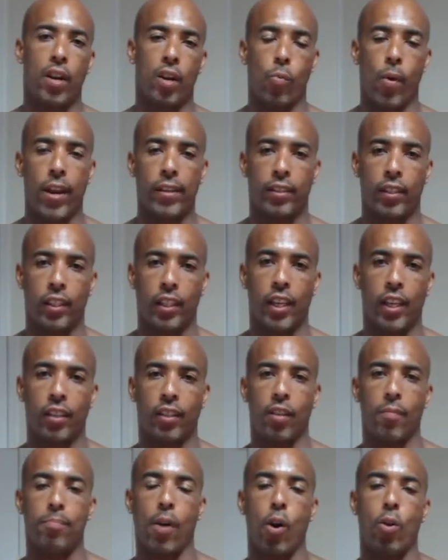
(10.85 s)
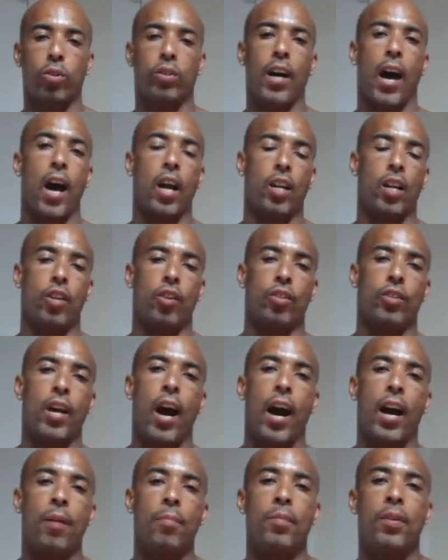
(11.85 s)
better ways to get the most out of your
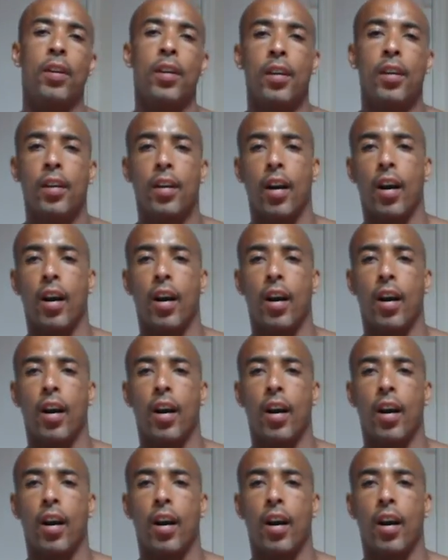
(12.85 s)
time.